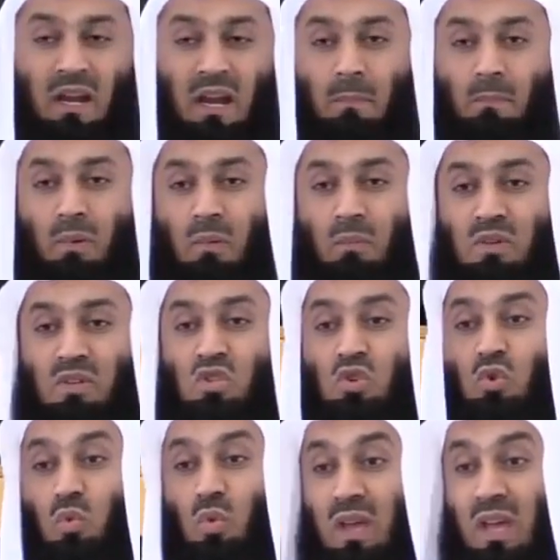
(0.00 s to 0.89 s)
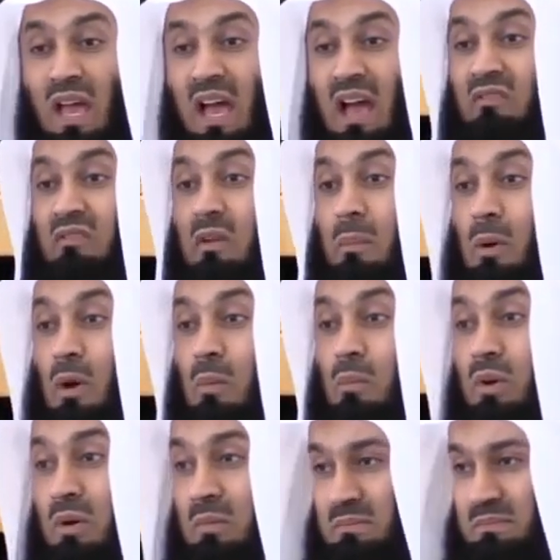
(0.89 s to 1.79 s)
but I promise you we have a
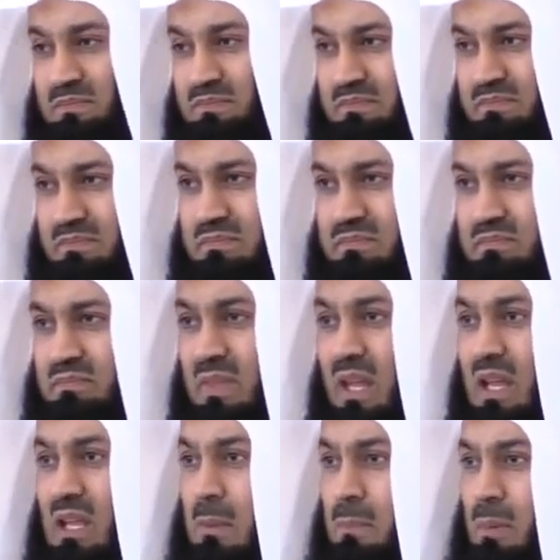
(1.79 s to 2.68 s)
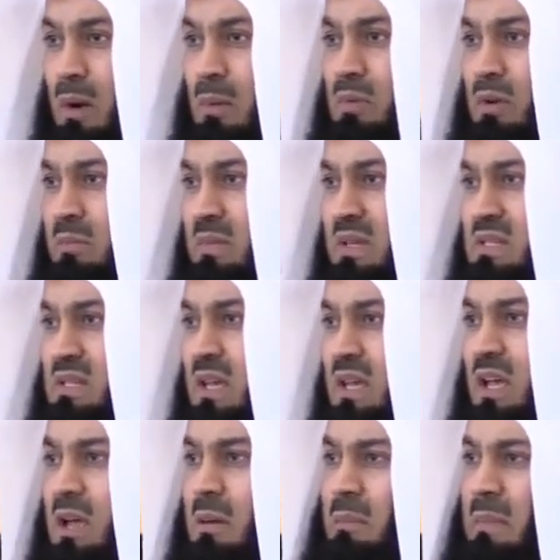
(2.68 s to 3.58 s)
problem. The problem is
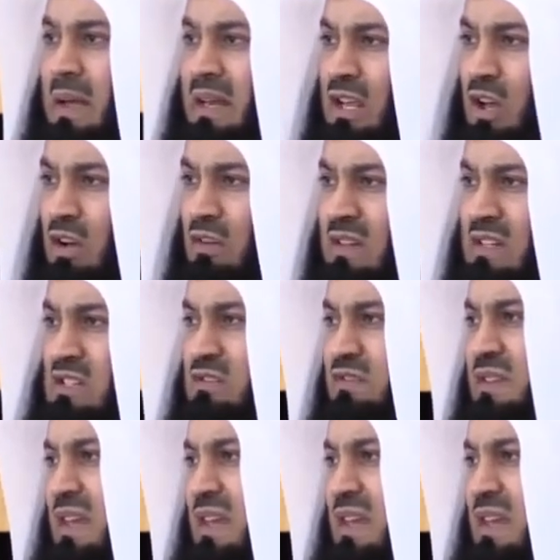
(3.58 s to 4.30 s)
many of us